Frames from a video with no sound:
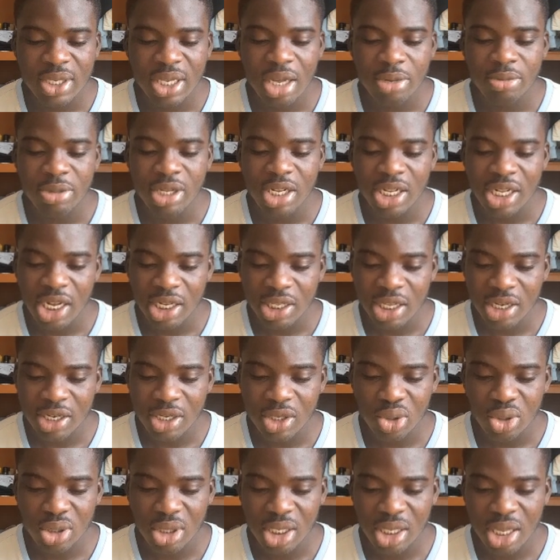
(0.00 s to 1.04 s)
can be deducted
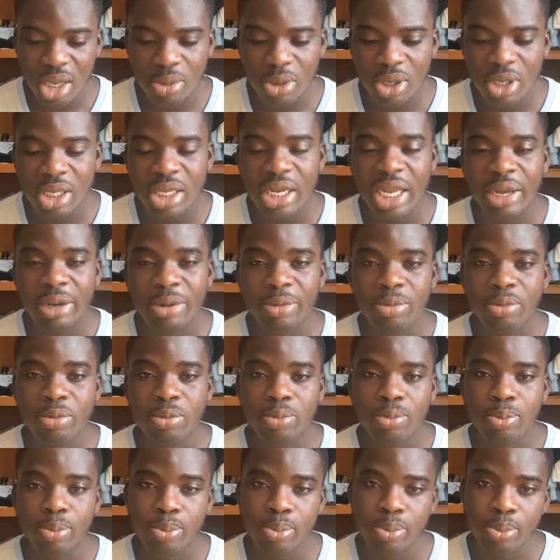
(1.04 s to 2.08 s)
to determine the
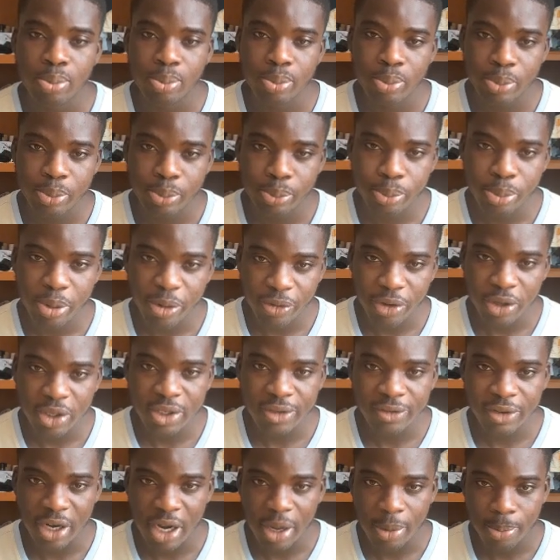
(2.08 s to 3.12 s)
profits
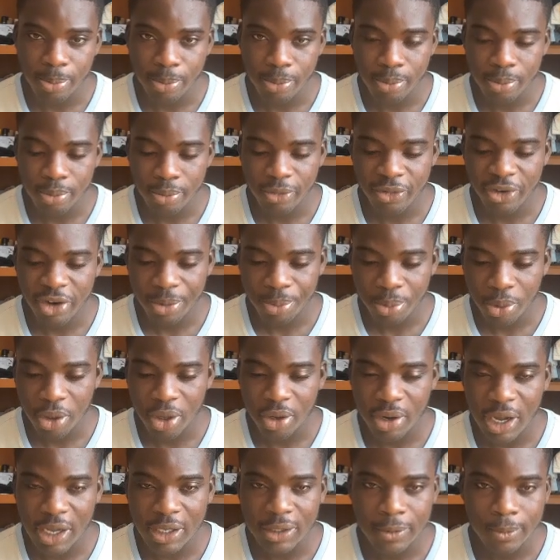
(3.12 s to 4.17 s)
for the period,
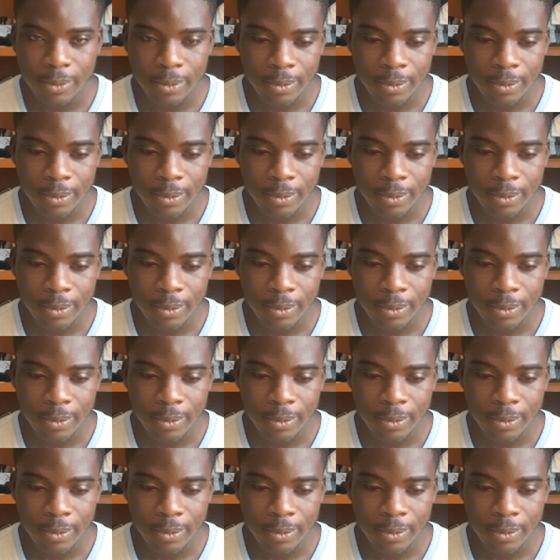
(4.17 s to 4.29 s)
right?